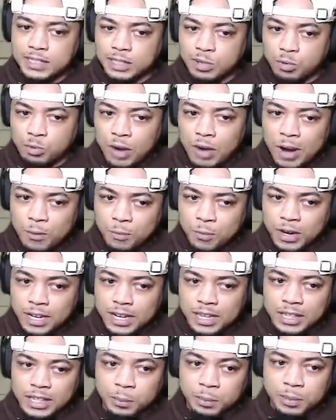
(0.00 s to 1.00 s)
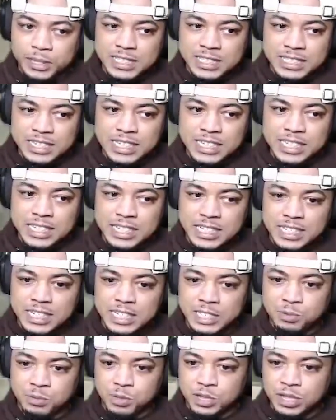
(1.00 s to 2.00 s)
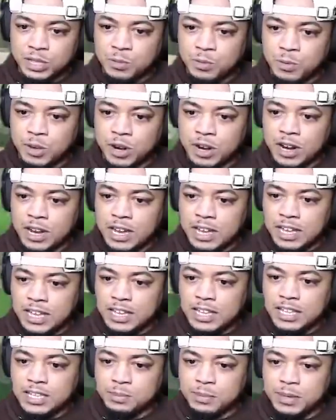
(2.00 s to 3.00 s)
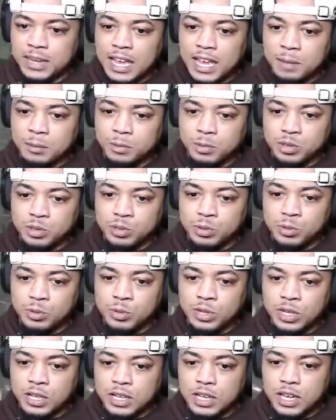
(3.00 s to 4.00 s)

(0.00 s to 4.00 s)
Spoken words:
and the route running and the precision is really where he's been able to